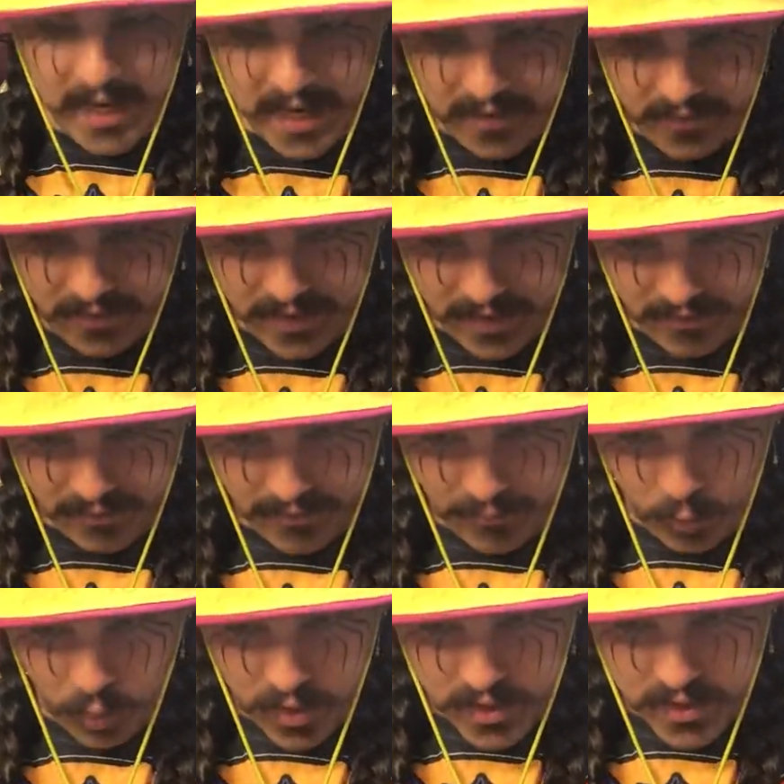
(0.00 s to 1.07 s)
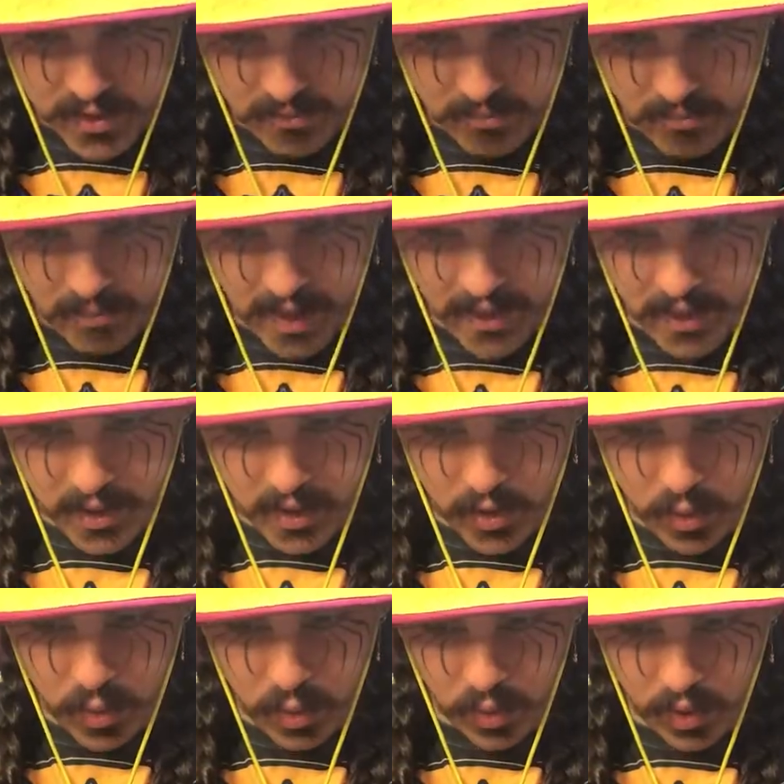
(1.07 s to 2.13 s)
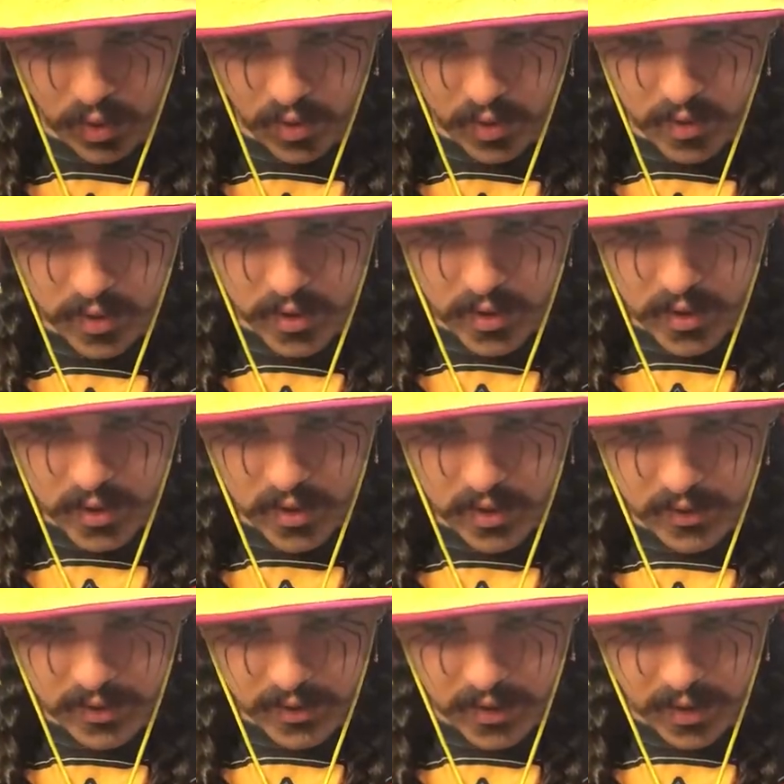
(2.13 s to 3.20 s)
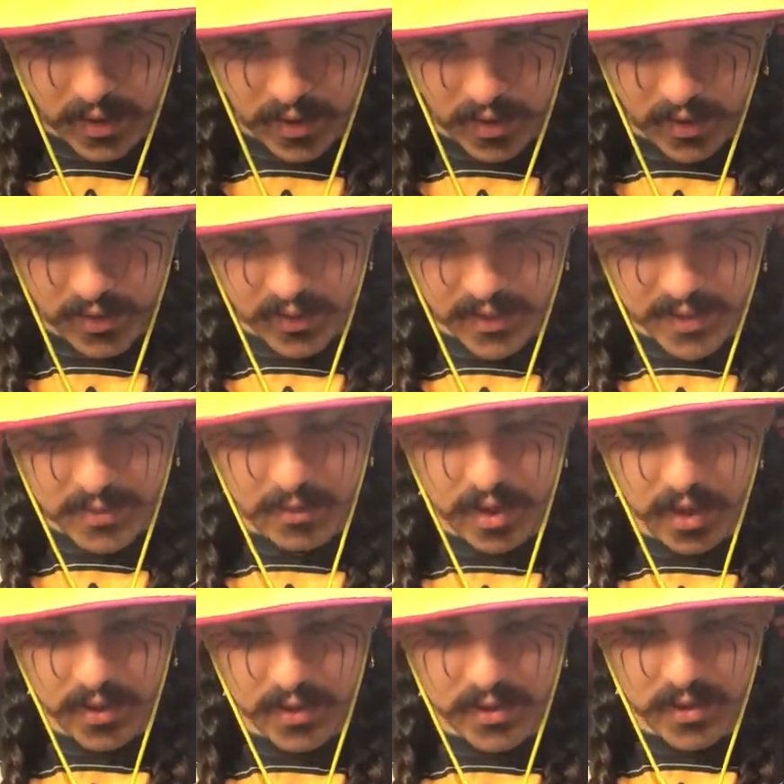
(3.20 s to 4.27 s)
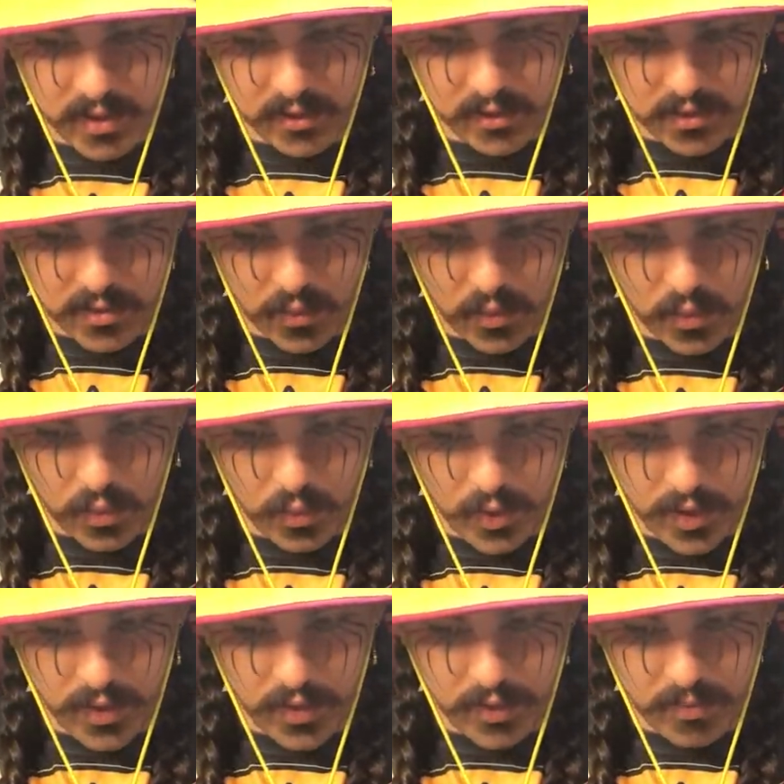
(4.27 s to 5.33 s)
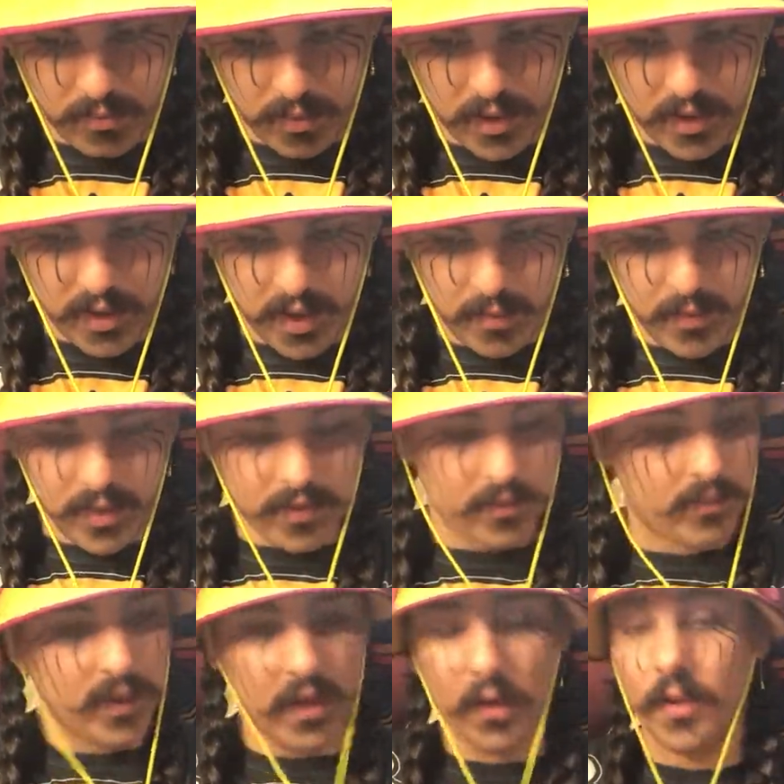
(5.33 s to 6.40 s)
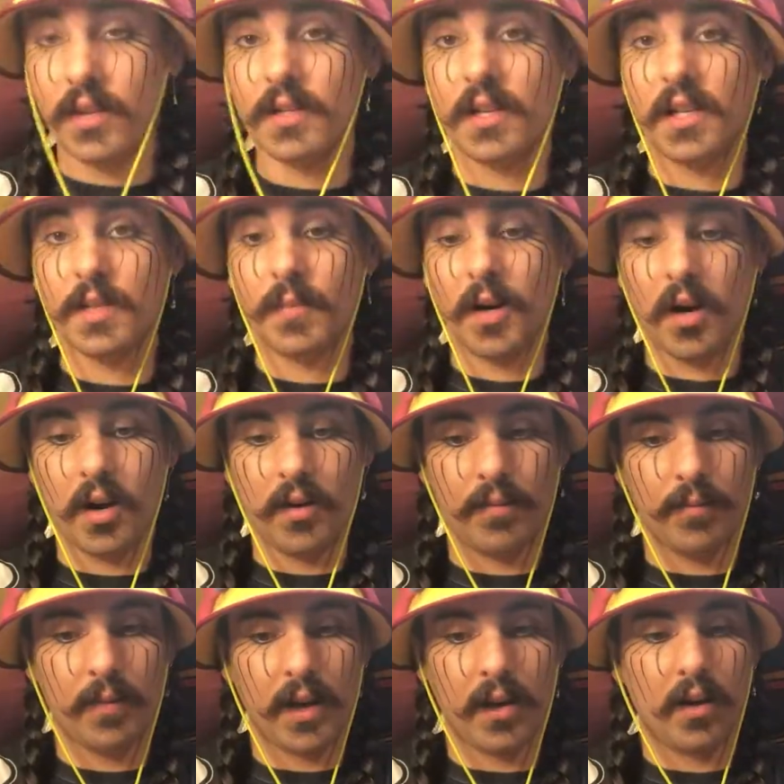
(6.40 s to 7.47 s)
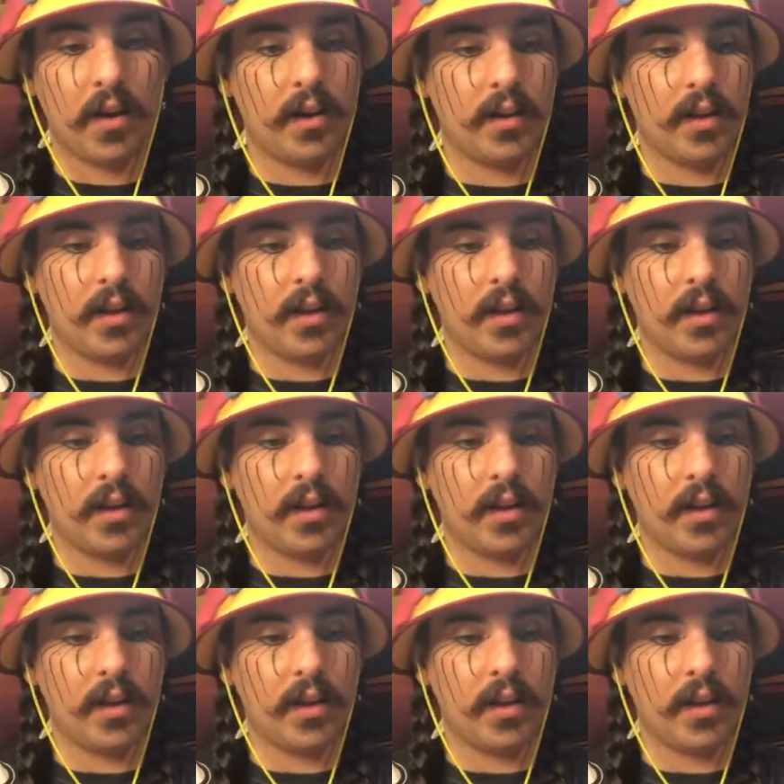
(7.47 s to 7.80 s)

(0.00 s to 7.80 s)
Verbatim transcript: Infinite Force Meta Cooler. Good looking card. The SPR of this card looks weird, but I mean, you know, it is an SPR, that card.